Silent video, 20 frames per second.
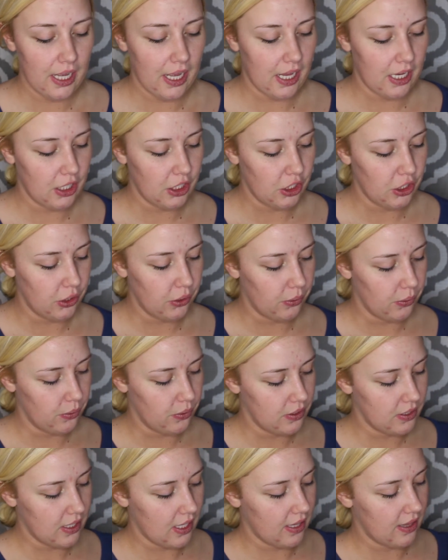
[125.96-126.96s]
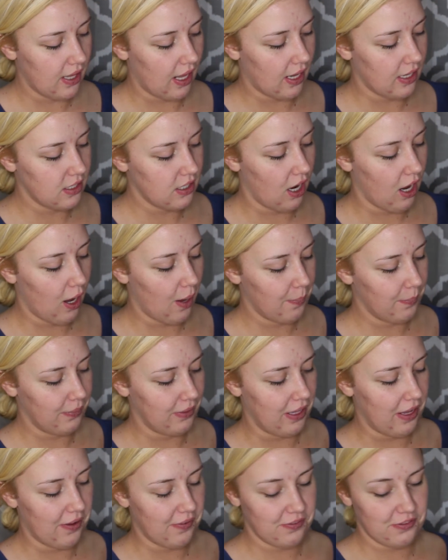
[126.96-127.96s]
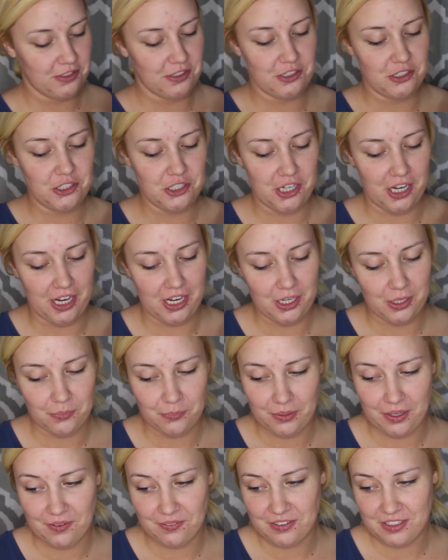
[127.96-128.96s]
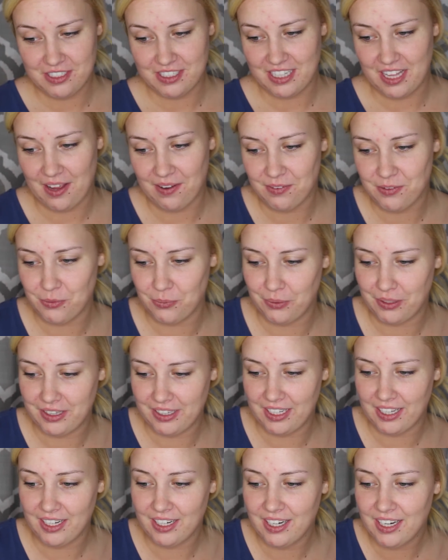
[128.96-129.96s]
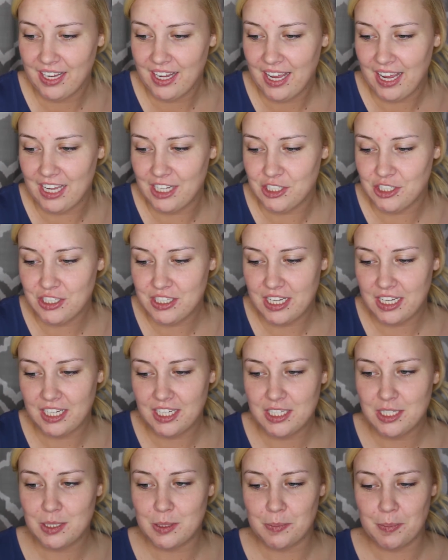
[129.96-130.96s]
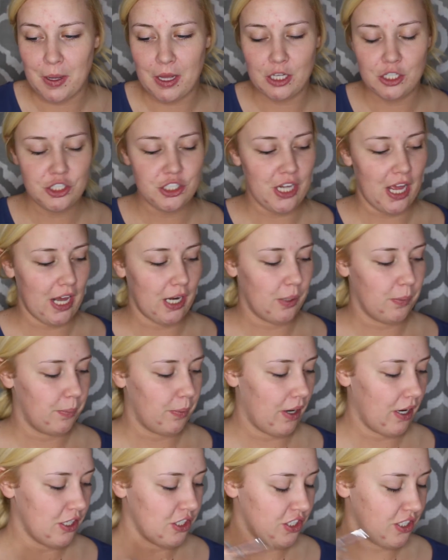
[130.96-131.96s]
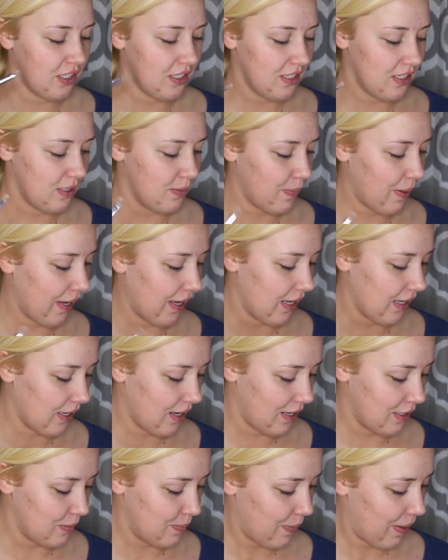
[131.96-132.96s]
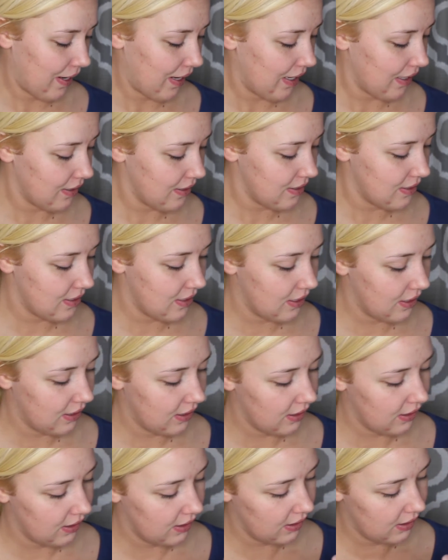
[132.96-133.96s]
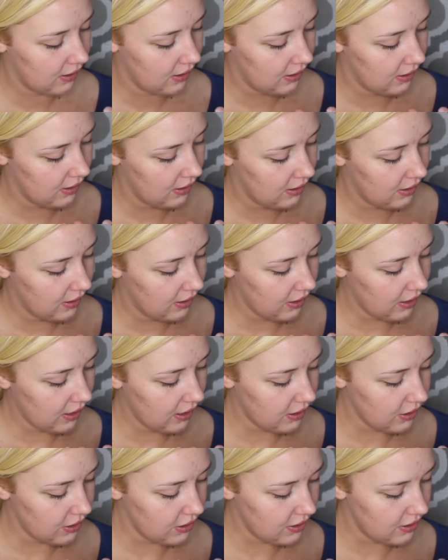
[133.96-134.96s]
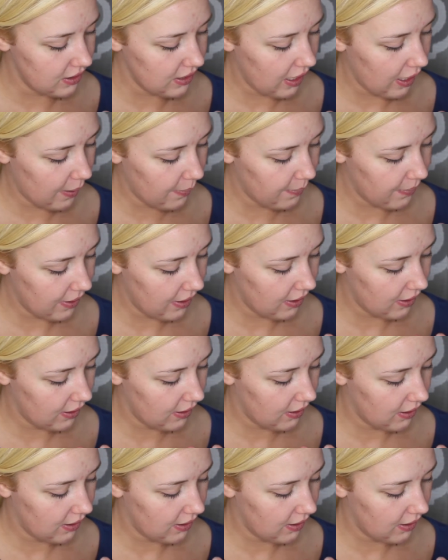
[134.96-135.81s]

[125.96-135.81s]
and use that top left shade or whatever's left with it, and just take a small shadow brush. This is by COSEMETICS. And just dab in.